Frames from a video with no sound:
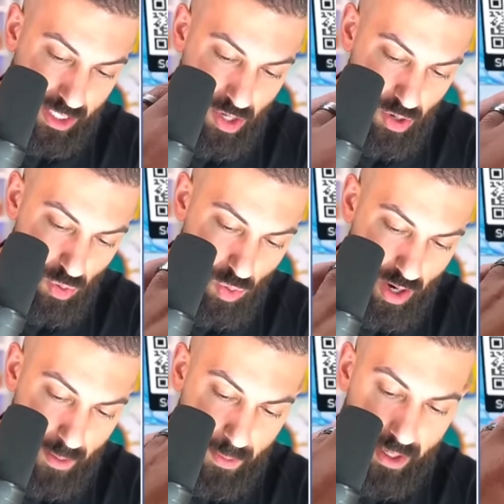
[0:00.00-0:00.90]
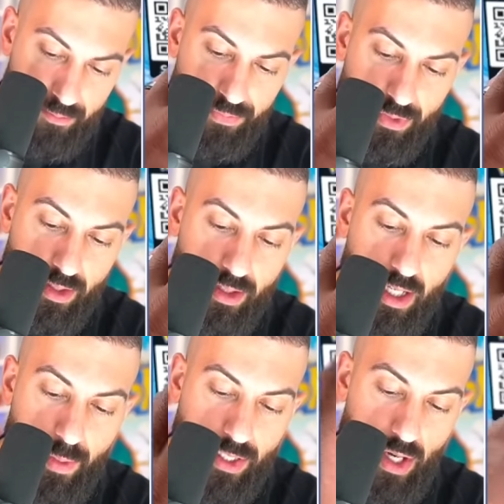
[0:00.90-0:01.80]
a new one, but
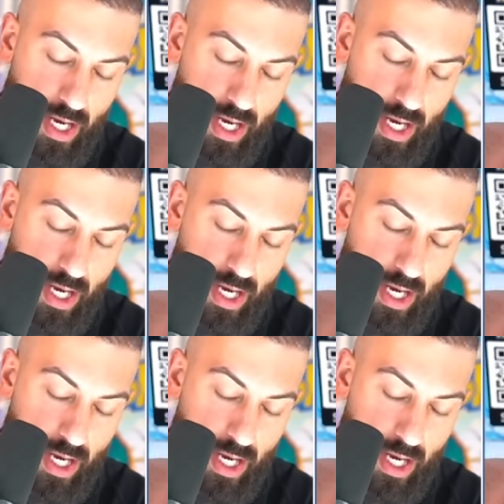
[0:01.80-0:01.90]
am I doing...